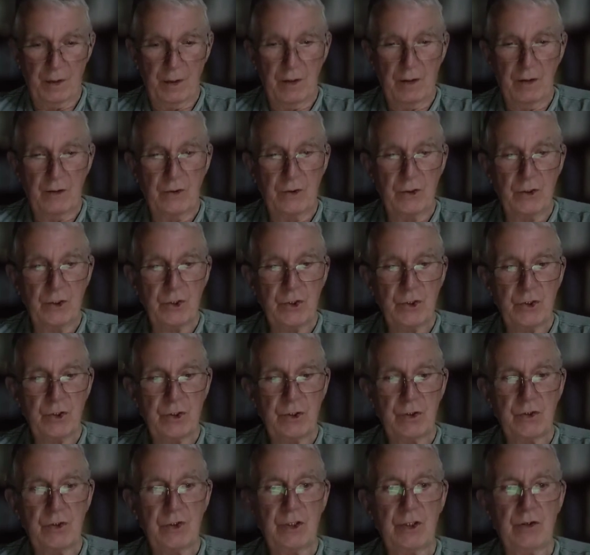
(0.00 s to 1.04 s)
Just
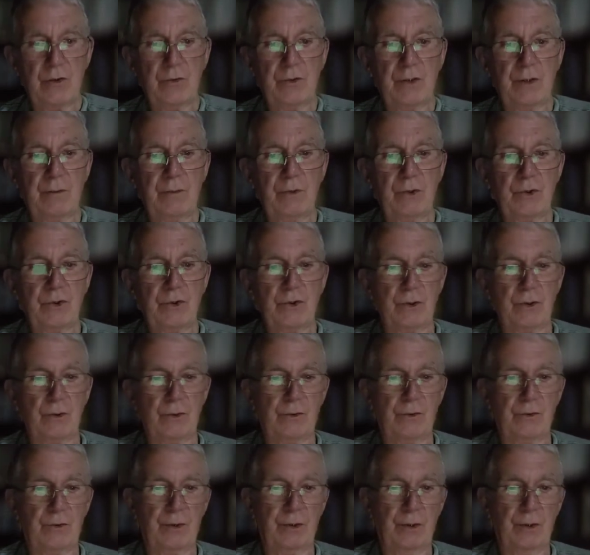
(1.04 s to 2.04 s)
tell them the truth,